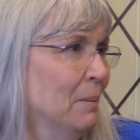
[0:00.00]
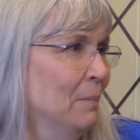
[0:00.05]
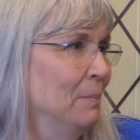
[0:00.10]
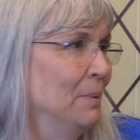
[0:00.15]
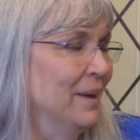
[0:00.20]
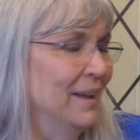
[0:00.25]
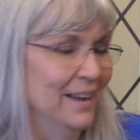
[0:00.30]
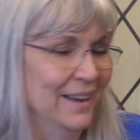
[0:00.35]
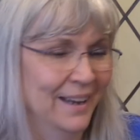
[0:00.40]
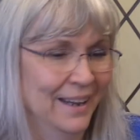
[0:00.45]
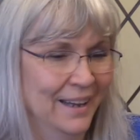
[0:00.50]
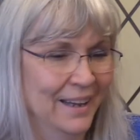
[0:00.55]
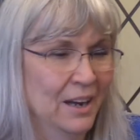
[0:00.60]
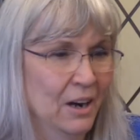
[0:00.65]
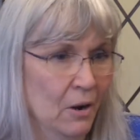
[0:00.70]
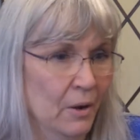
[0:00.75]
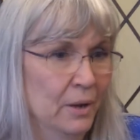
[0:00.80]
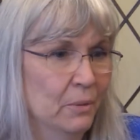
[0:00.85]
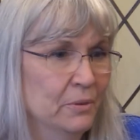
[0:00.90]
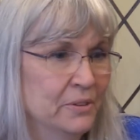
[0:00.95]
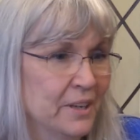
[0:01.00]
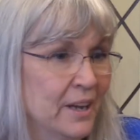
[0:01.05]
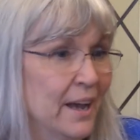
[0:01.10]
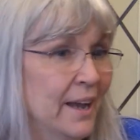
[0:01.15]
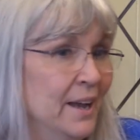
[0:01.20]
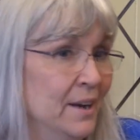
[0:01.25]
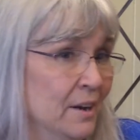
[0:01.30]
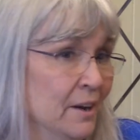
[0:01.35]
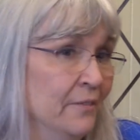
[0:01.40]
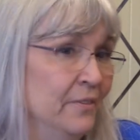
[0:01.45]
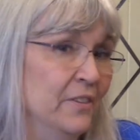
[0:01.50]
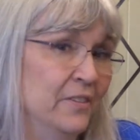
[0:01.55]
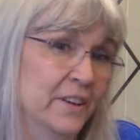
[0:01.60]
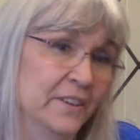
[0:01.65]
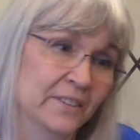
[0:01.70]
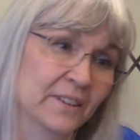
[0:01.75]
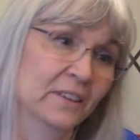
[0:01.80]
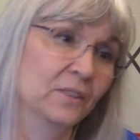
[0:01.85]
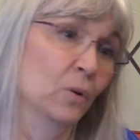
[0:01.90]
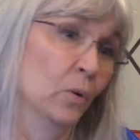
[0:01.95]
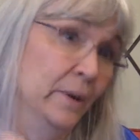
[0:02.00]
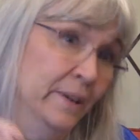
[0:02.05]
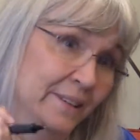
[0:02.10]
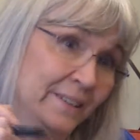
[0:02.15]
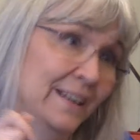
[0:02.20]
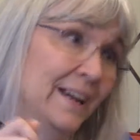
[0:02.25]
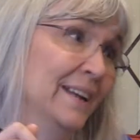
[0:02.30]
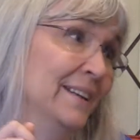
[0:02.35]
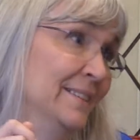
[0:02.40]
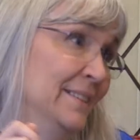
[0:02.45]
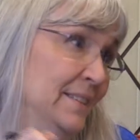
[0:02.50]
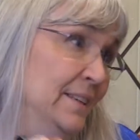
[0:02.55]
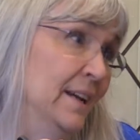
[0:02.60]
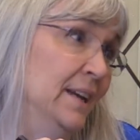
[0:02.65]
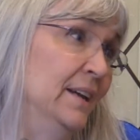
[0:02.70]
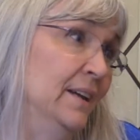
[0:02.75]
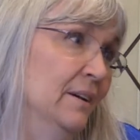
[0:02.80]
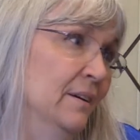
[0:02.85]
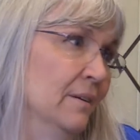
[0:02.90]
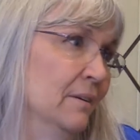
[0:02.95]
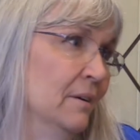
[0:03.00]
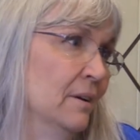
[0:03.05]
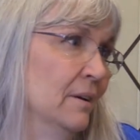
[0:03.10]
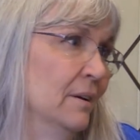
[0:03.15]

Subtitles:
But, it was high enough that they said, no, he's got to stay here.